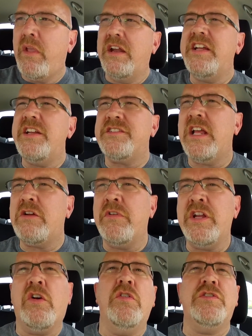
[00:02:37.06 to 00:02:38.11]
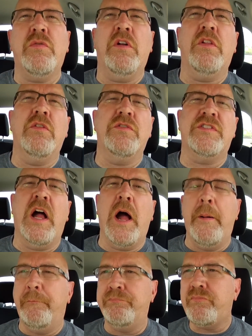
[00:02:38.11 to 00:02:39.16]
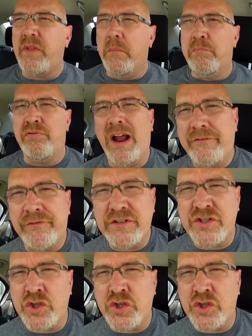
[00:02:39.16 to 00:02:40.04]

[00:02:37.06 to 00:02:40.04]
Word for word: It tastes like when you go to one of those um, breakfast